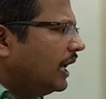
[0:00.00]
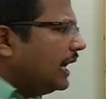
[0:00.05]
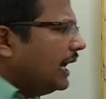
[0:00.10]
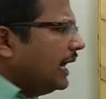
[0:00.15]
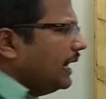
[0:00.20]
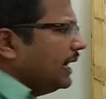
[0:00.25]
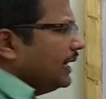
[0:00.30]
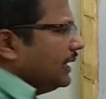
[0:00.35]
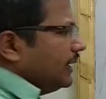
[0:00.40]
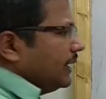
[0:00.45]

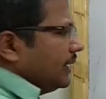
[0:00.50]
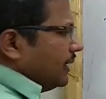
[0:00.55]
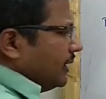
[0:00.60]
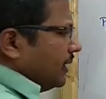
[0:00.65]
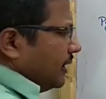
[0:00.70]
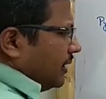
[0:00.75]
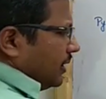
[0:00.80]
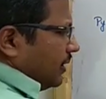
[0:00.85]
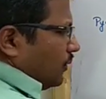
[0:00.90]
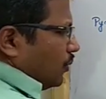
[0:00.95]
And
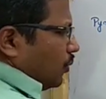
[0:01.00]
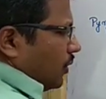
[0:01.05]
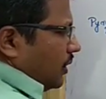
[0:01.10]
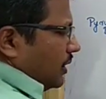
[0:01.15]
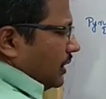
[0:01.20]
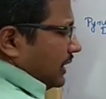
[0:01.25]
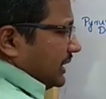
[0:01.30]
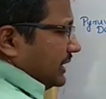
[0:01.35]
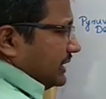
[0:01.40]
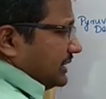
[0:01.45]

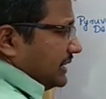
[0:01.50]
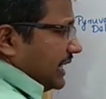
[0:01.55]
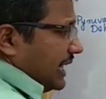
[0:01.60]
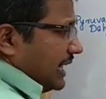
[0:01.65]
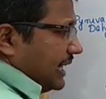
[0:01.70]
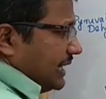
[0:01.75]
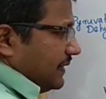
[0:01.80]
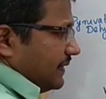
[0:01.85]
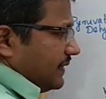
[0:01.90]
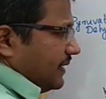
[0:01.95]
what is the
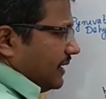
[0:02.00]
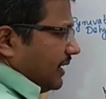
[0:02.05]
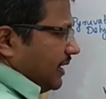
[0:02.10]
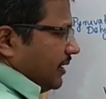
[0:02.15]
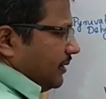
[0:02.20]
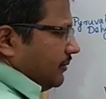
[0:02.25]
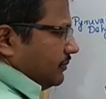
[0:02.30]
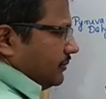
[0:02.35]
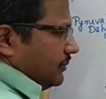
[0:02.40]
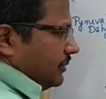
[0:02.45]

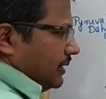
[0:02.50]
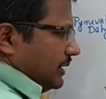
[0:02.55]
enzyme?